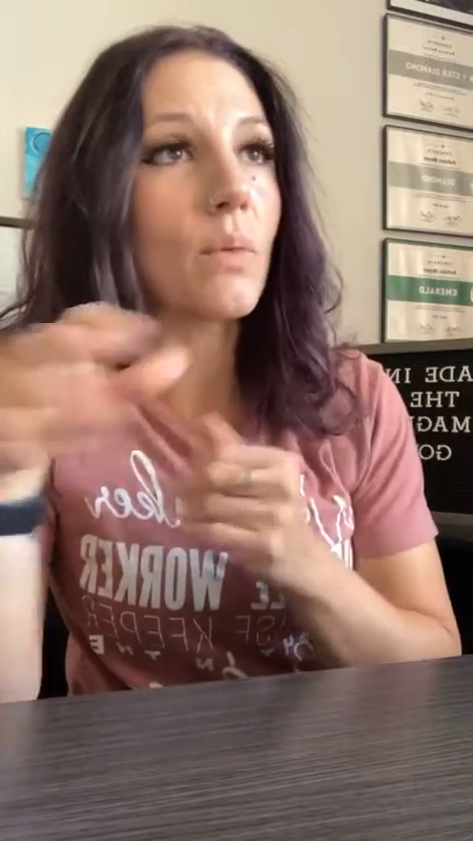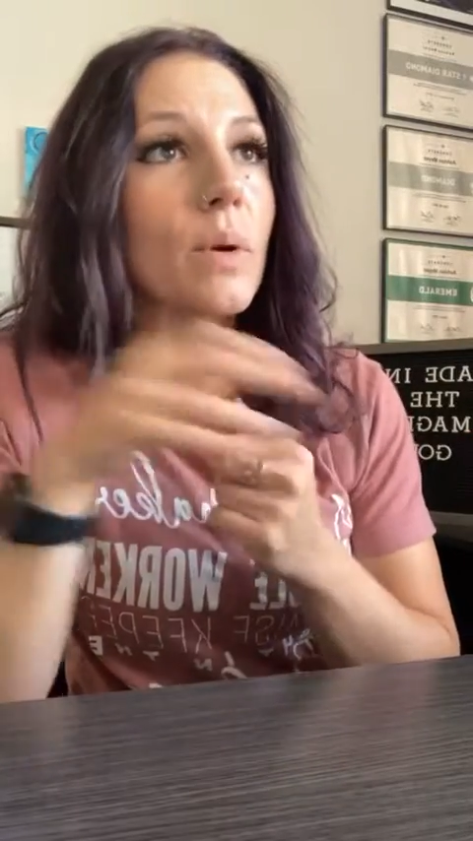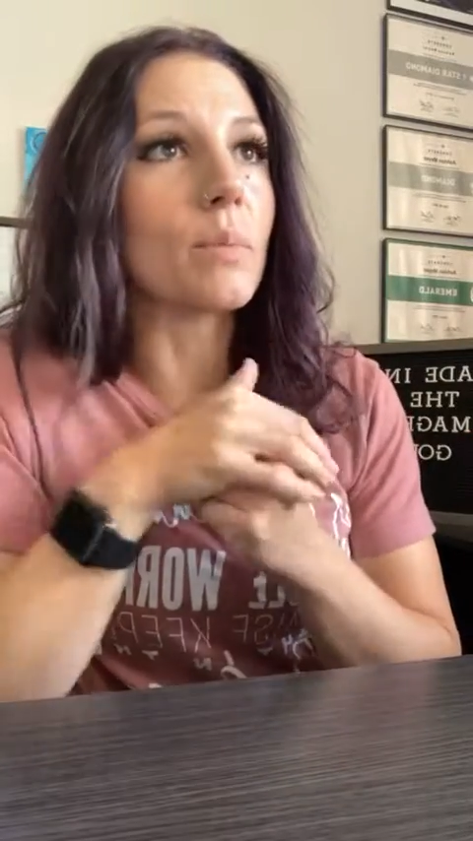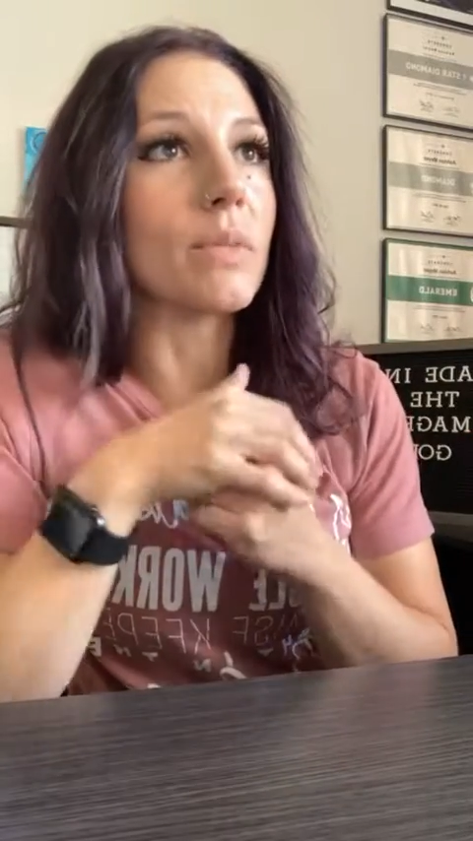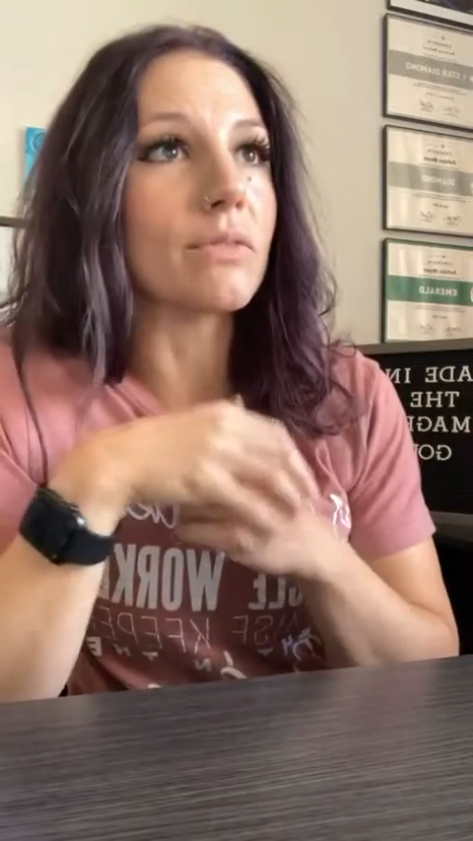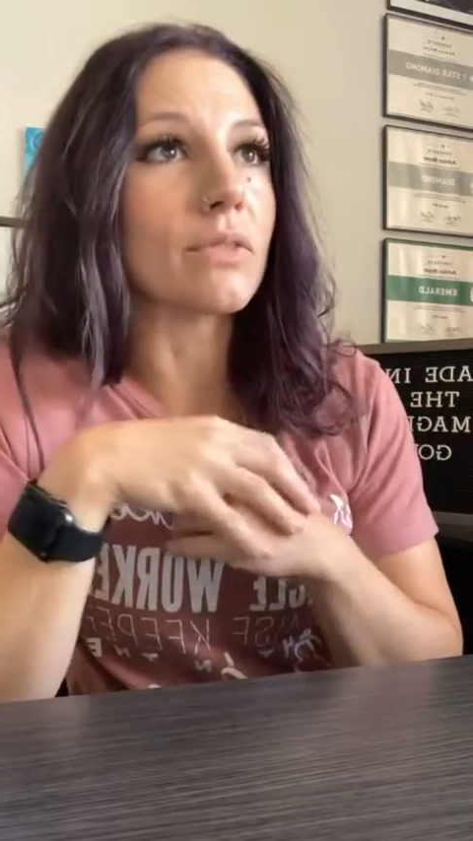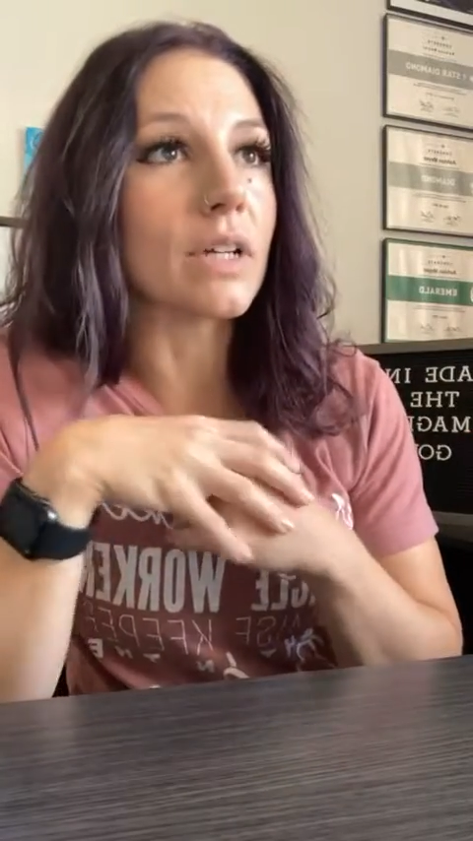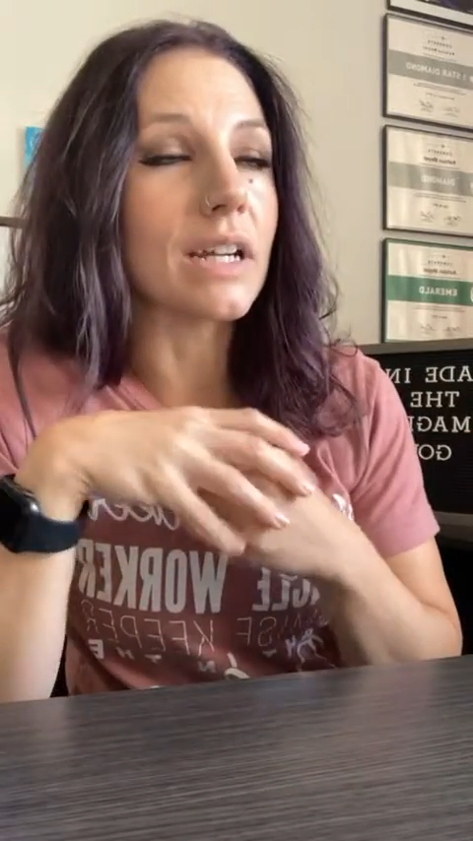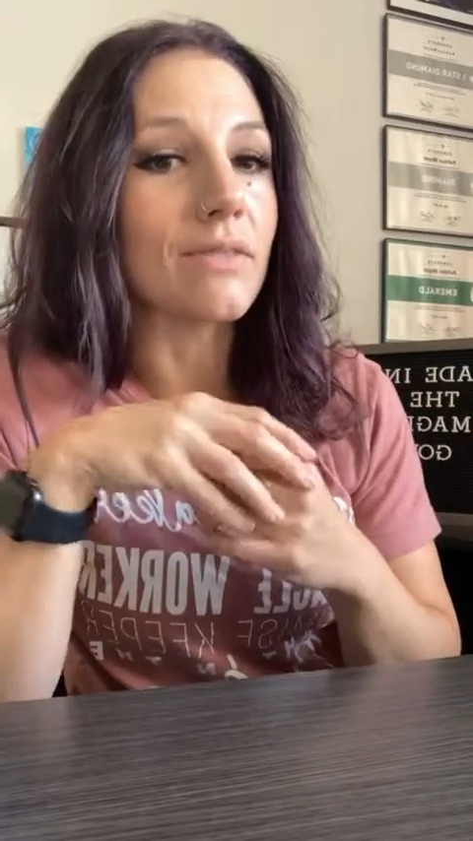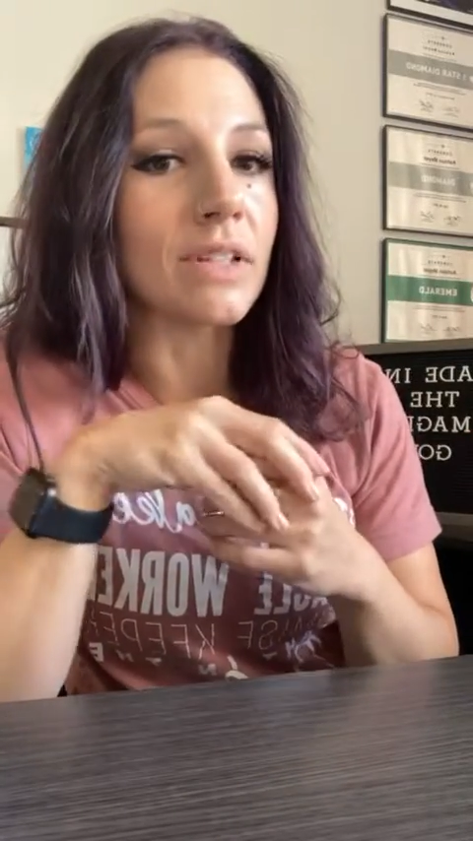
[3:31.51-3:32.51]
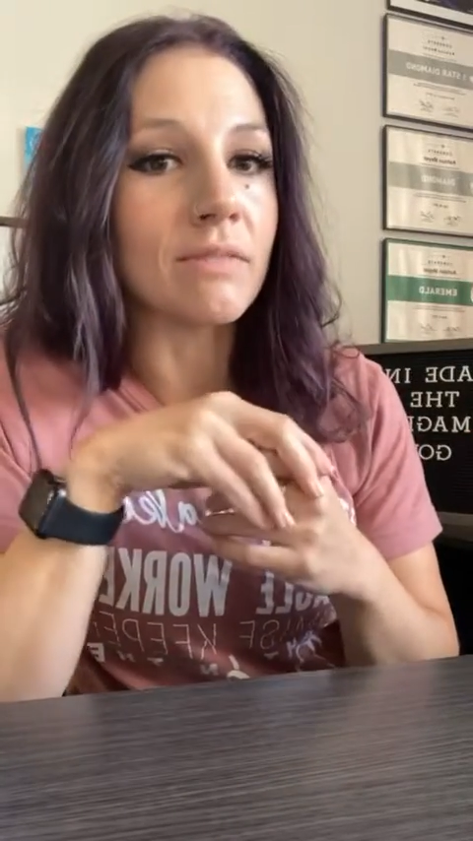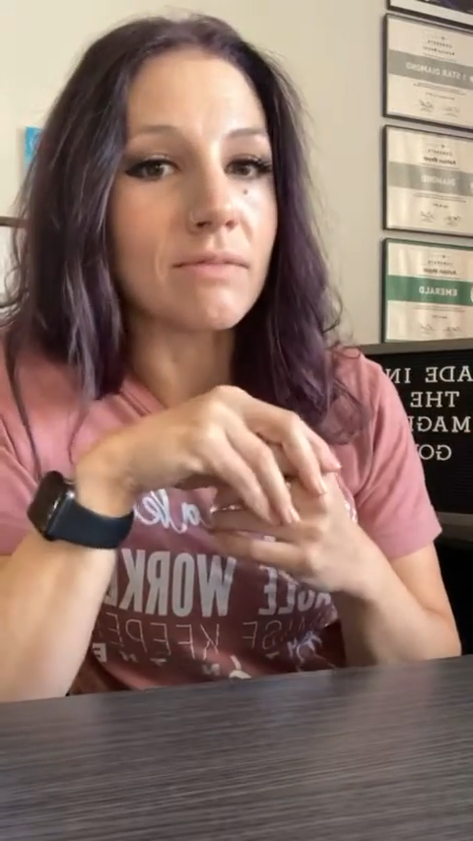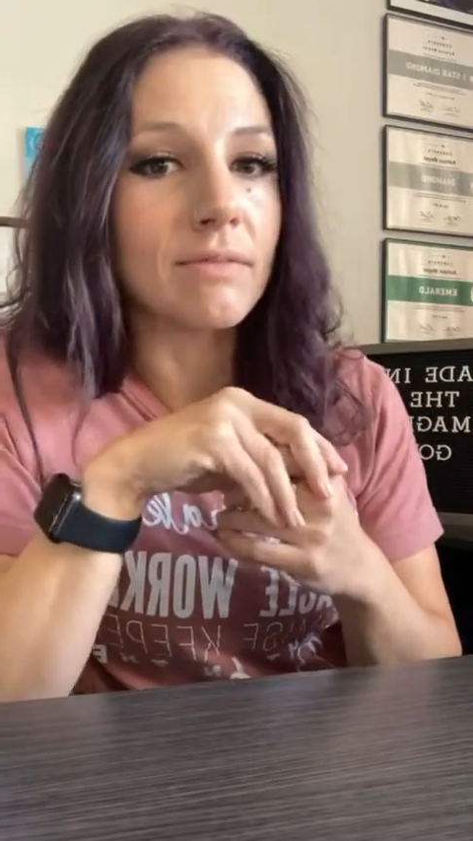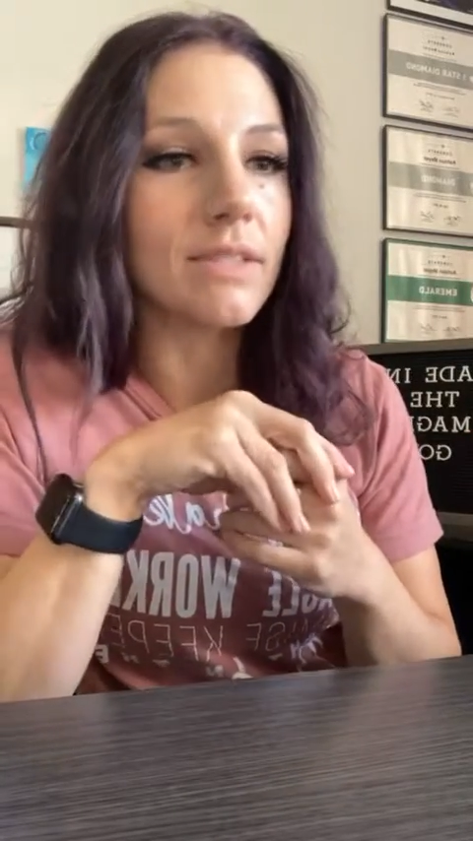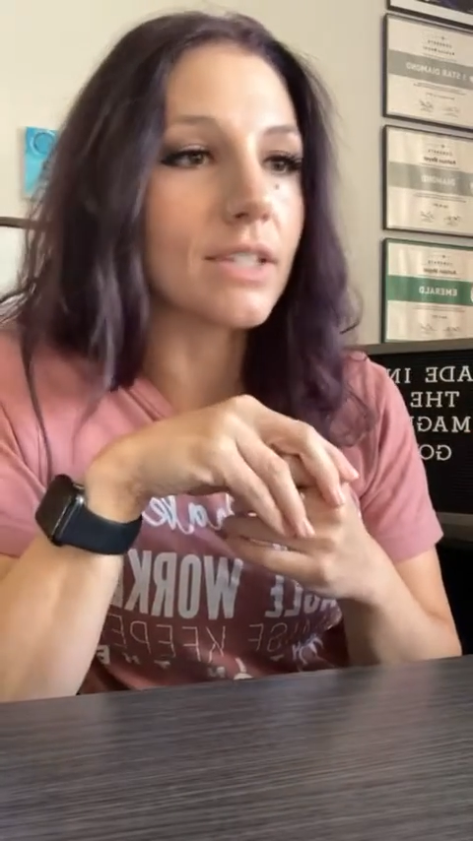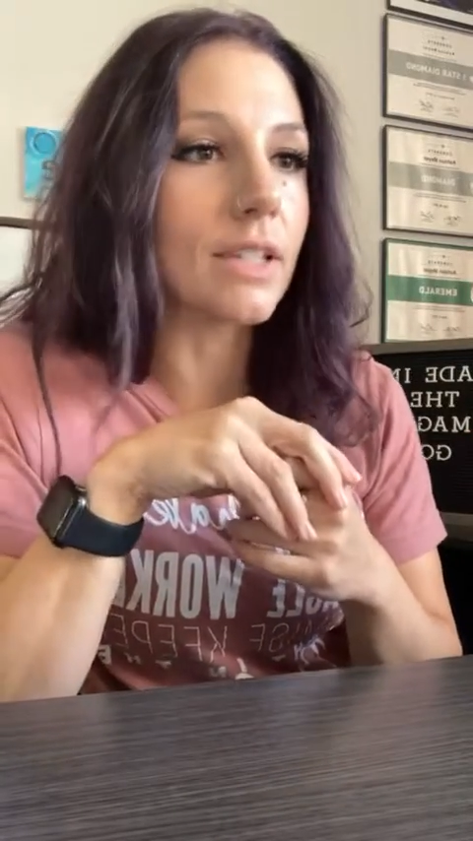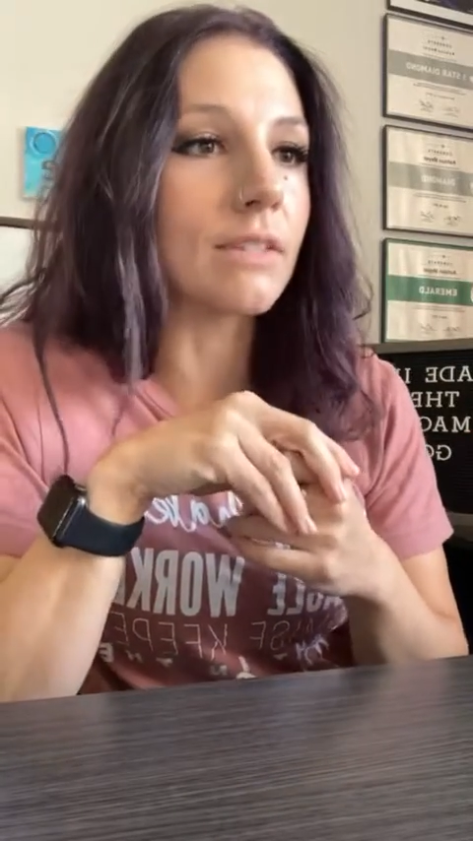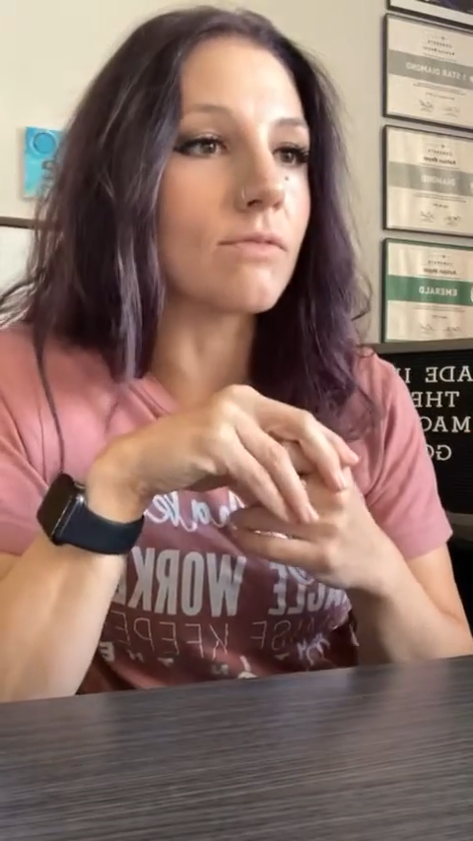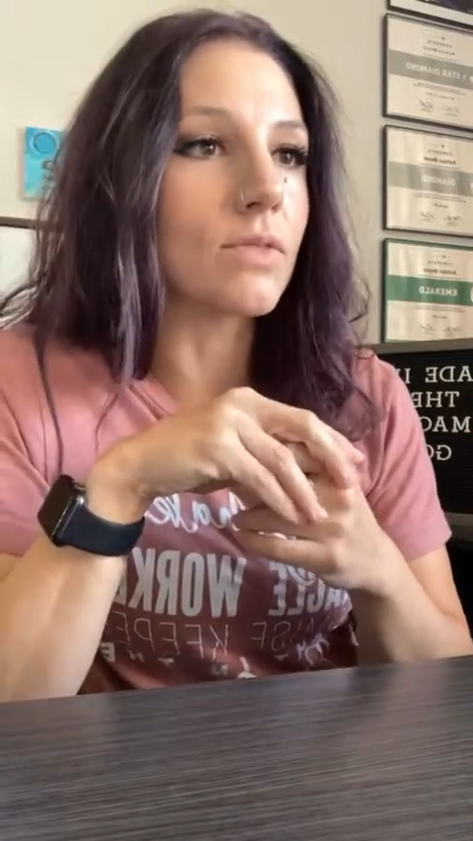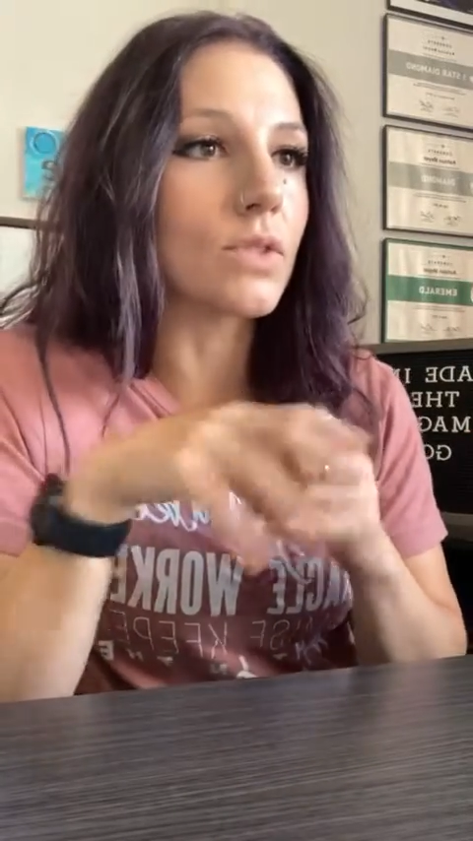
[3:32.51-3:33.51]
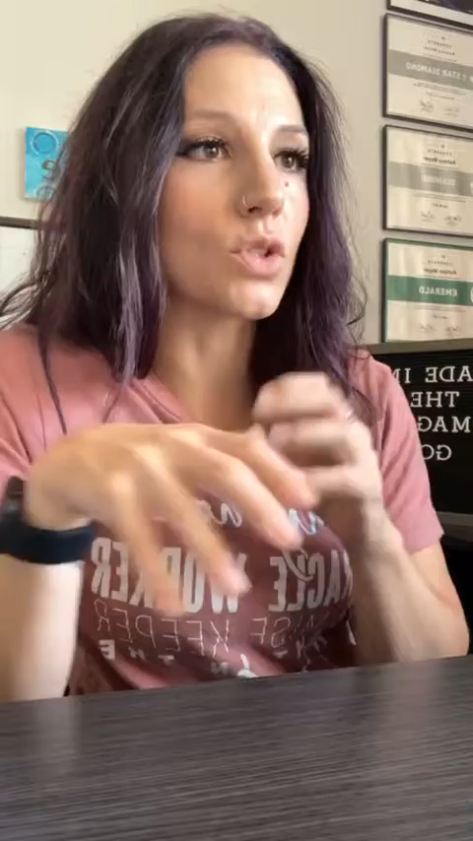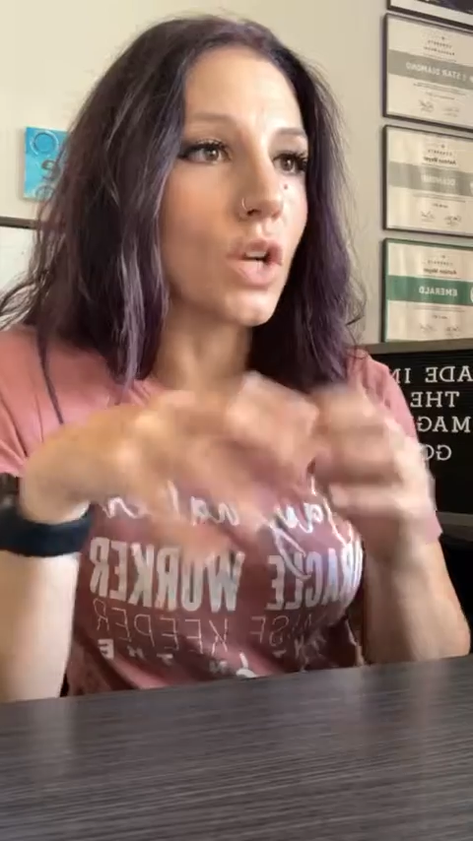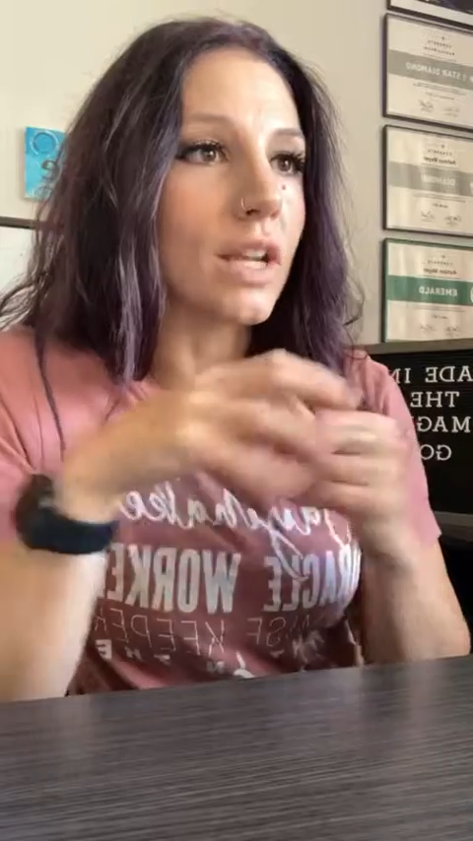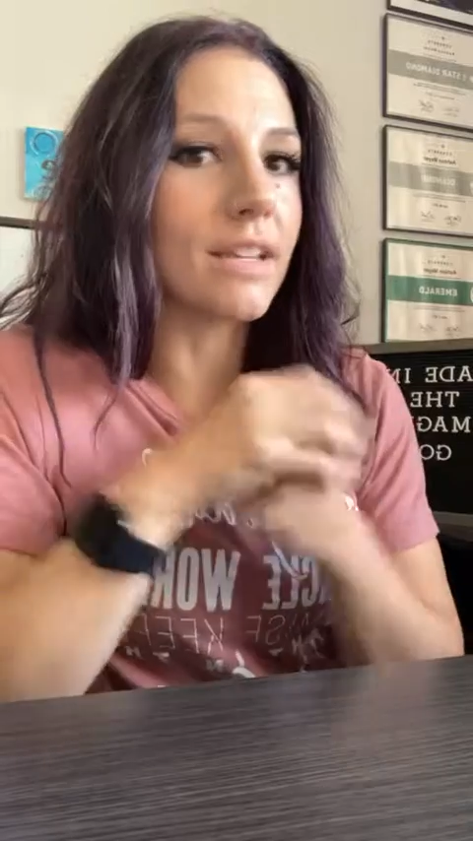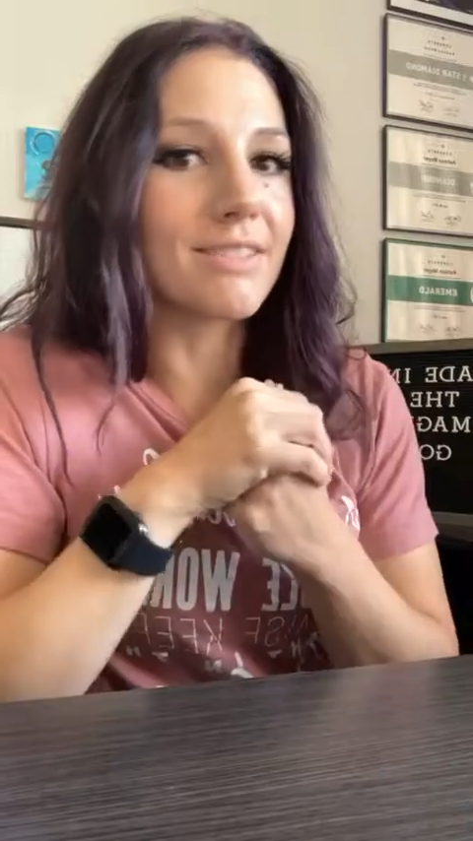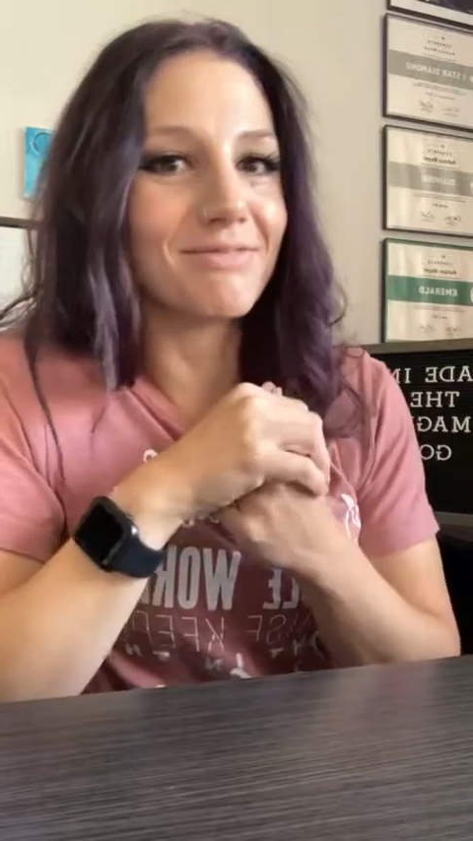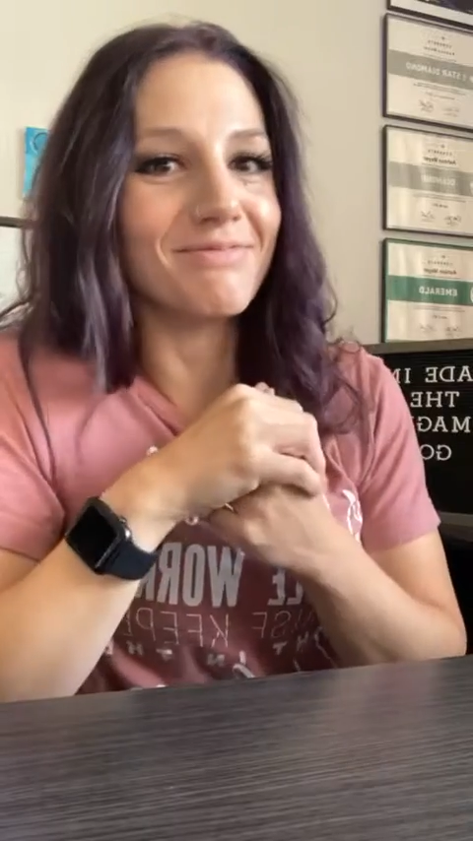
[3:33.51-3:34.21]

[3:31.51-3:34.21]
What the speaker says: were before I even could drink.